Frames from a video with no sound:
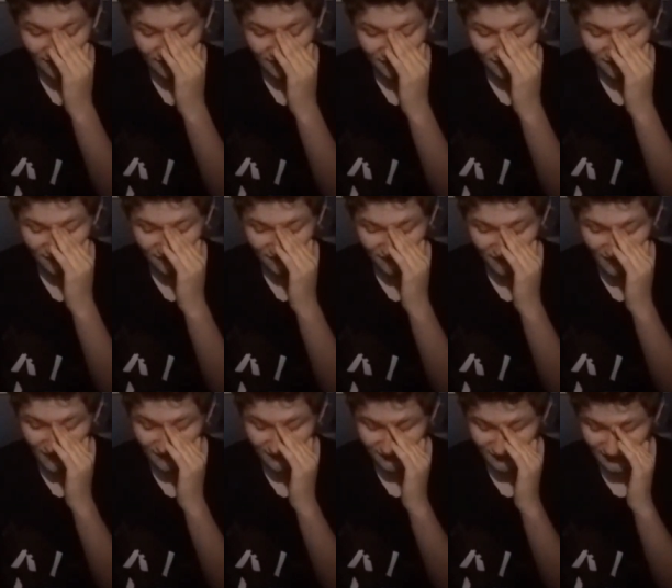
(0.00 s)
the,
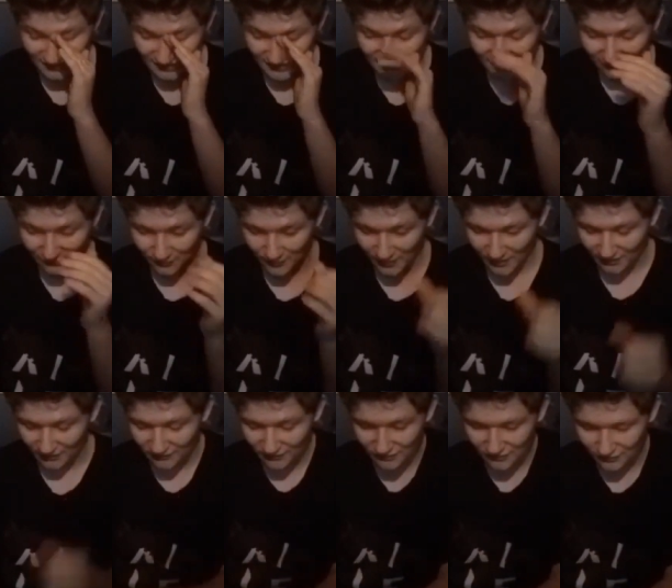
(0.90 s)
then he gets
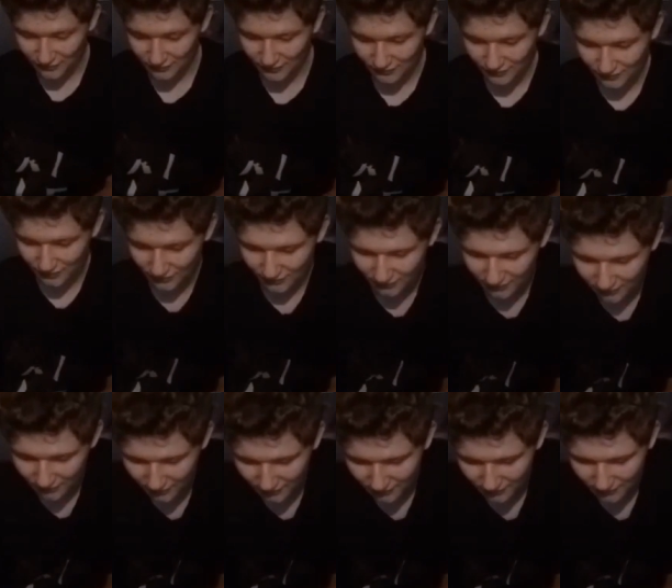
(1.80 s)
back to
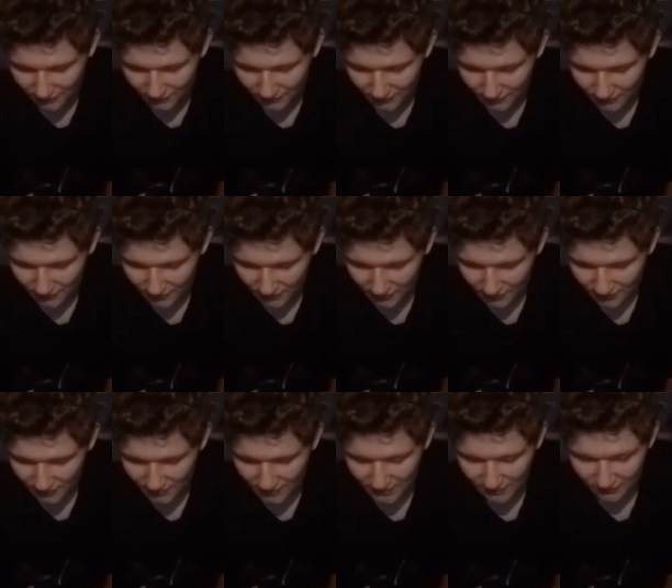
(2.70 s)
the,
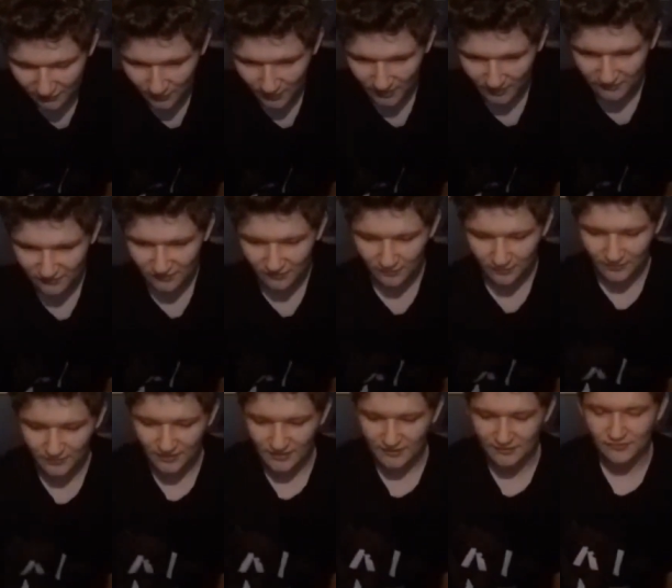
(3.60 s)
he gets back to the
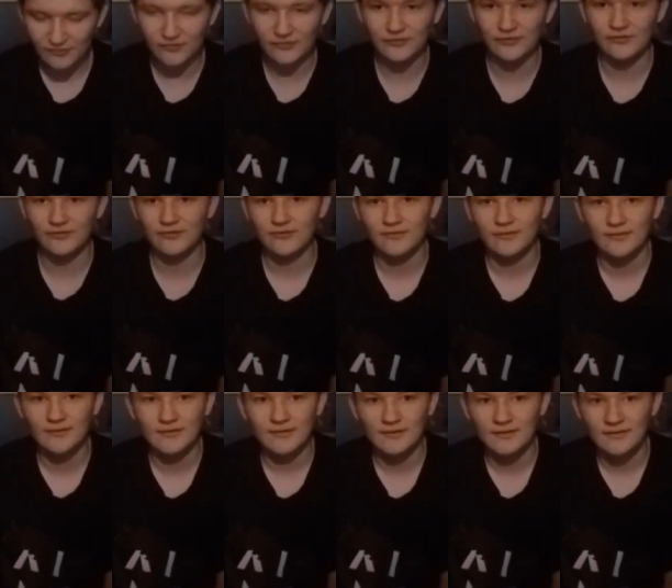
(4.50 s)
place,
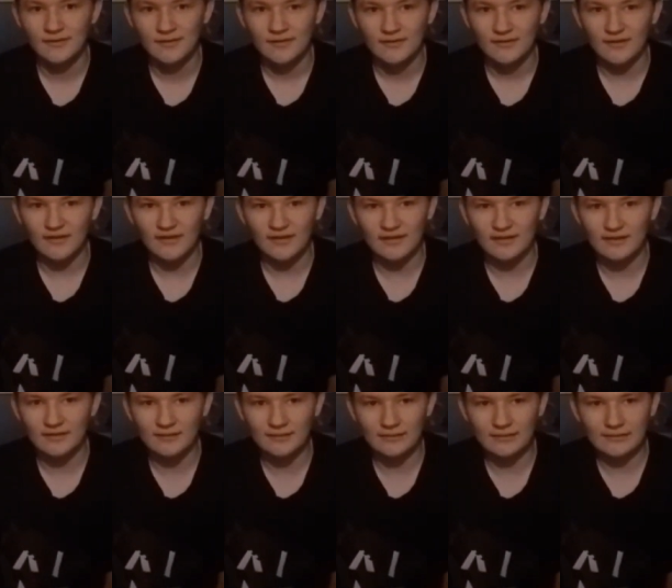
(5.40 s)
the
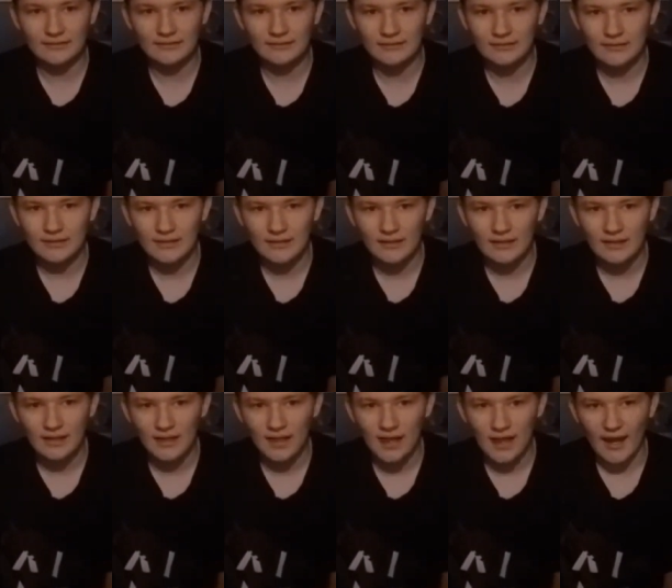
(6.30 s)
inn,
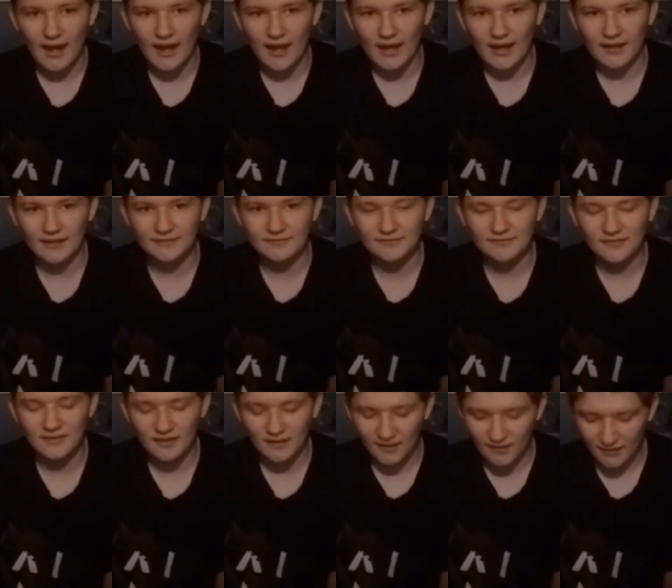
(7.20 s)
and
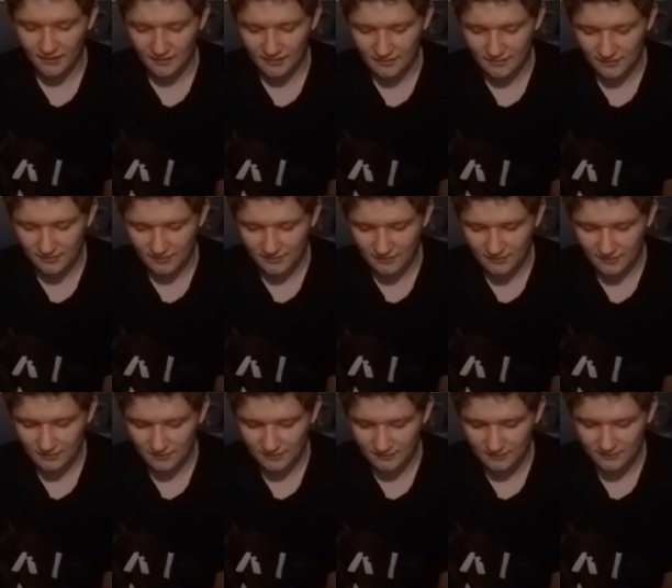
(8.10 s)
uh,
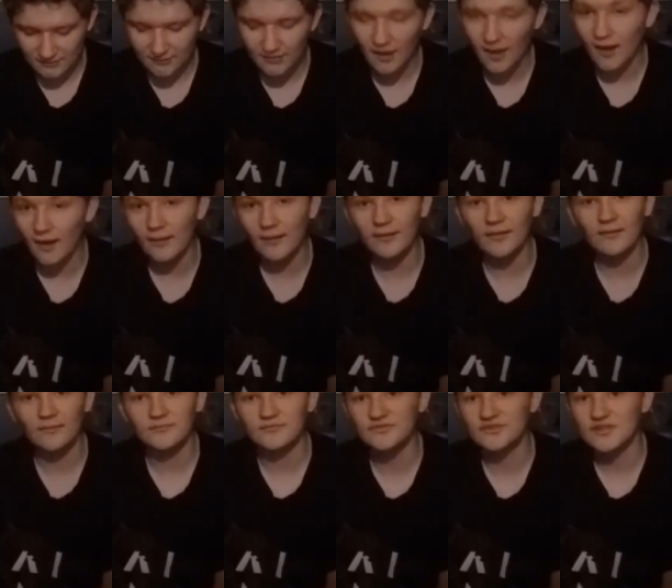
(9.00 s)
he,
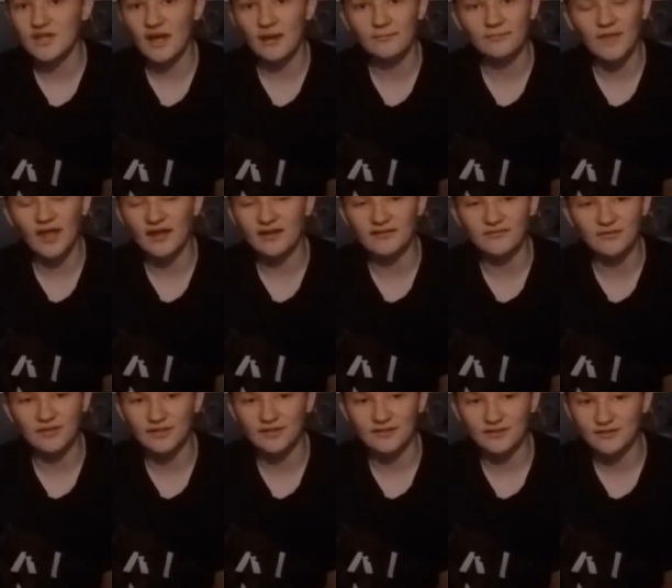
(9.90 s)
I'm, I'm not
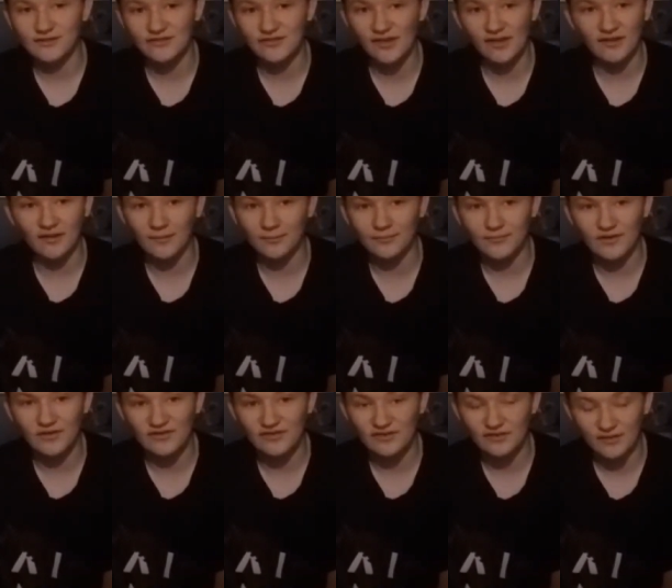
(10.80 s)
even gonna set up
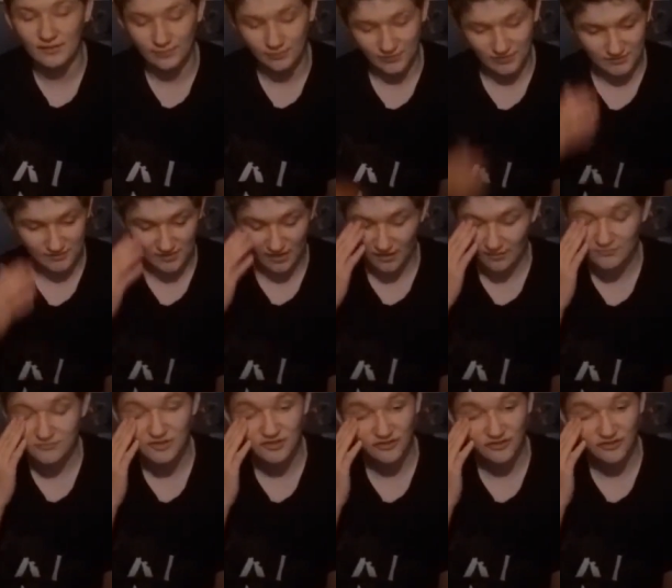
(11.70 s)
this clip. I'm